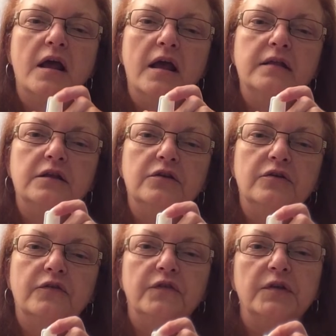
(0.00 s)
and then you're going
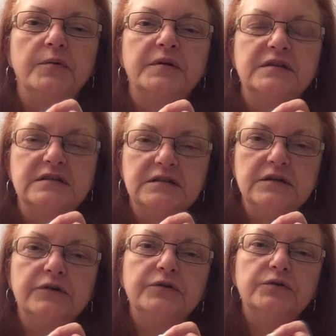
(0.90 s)
to fill it with
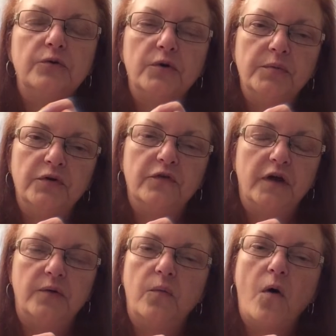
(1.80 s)
distilled or
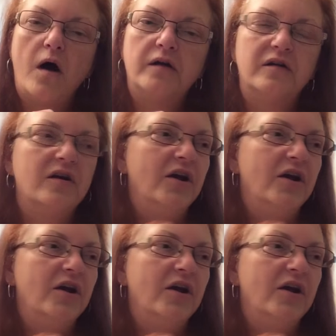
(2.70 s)
purified water.